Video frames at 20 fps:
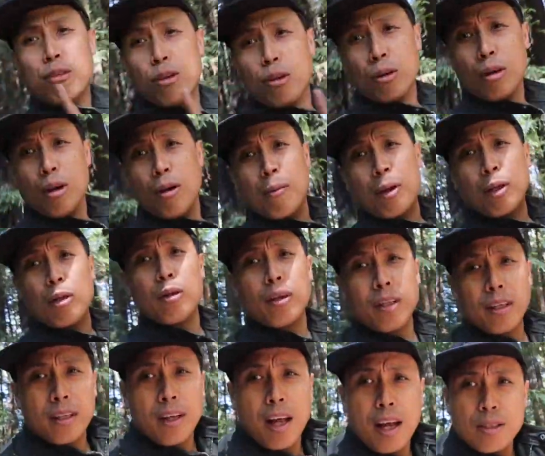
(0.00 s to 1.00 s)
Look, but look
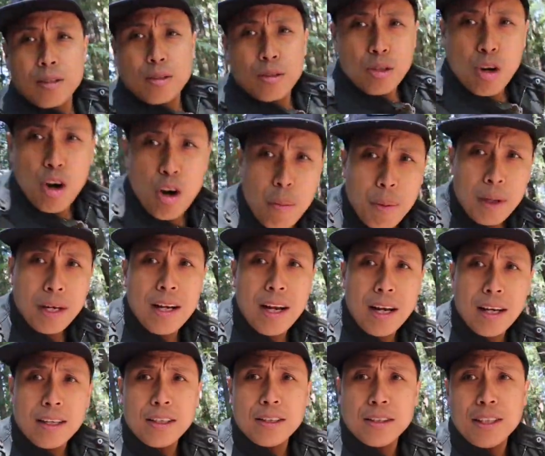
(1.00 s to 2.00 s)
at it guys, so sobrang
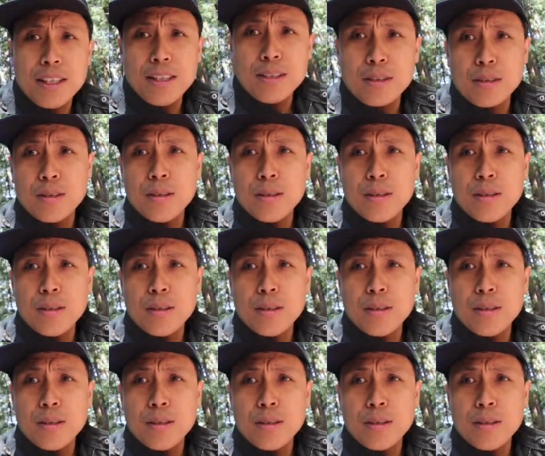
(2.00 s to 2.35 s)
laki ng trees,